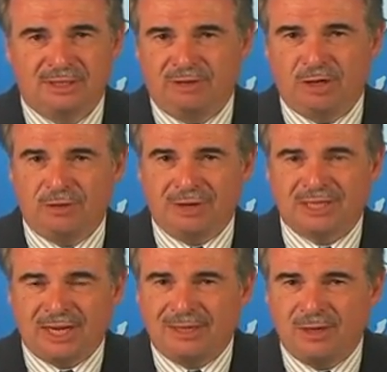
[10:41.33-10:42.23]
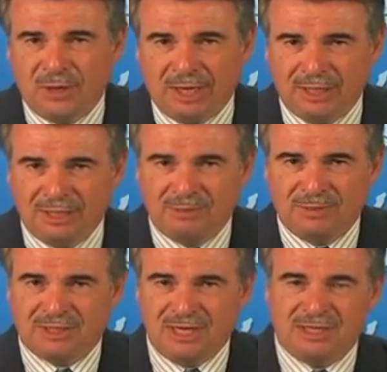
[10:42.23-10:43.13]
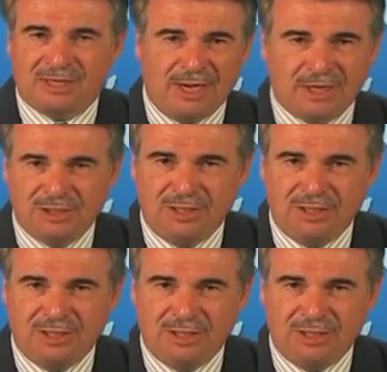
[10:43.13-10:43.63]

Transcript: We don't know exactly when, but the indication